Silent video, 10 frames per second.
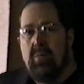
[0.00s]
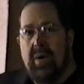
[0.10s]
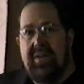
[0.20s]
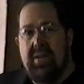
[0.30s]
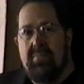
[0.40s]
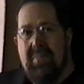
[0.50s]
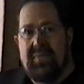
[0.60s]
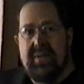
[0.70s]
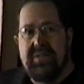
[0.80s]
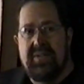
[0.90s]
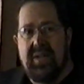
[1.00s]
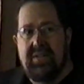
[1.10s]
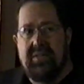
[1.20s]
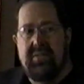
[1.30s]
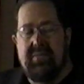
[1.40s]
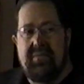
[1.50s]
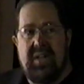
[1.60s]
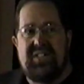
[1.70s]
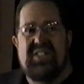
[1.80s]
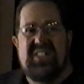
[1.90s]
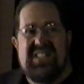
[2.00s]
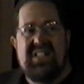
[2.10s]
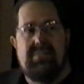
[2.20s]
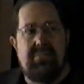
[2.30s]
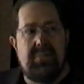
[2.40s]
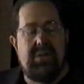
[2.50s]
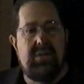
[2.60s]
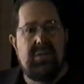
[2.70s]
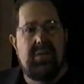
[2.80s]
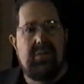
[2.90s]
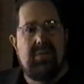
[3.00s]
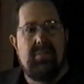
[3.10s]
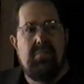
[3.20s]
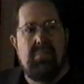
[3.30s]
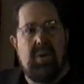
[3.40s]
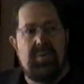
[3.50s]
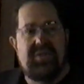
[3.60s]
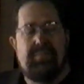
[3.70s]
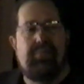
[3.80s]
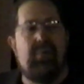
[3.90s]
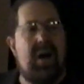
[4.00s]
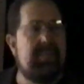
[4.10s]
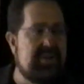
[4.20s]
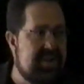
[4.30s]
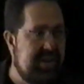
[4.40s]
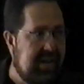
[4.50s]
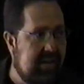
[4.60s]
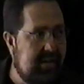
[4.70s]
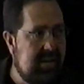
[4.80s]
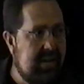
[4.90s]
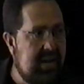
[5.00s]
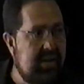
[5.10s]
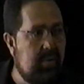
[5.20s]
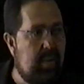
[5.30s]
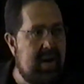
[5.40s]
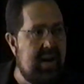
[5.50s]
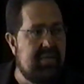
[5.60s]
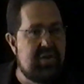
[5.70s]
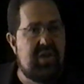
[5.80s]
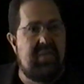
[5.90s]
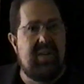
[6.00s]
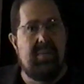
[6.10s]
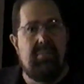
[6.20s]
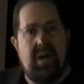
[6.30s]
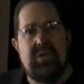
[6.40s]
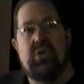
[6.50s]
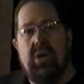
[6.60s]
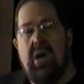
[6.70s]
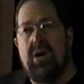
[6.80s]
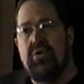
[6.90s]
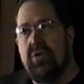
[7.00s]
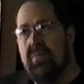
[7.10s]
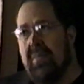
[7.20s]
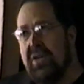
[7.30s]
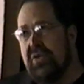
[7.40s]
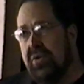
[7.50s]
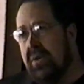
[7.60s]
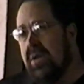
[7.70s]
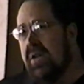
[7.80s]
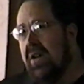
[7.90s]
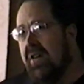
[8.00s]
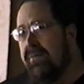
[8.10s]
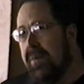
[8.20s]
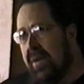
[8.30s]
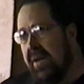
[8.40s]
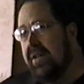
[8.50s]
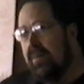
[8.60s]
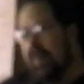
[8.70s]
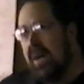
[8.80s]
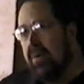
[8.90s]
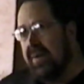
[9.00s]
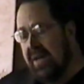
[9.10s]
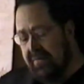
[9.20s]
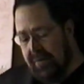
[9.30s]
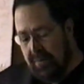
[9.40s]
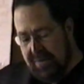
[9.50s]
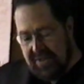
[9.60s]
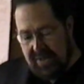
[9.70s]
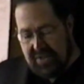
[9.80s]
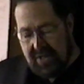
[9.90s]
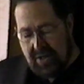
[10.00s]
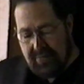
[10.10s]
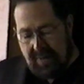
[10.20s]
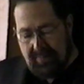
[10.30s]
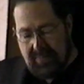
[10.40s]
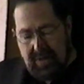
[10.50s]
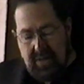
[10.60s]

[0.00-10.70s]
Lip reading: What are the methods that seem most promising in the way of achieving a much larger measure of political power and influence in this country?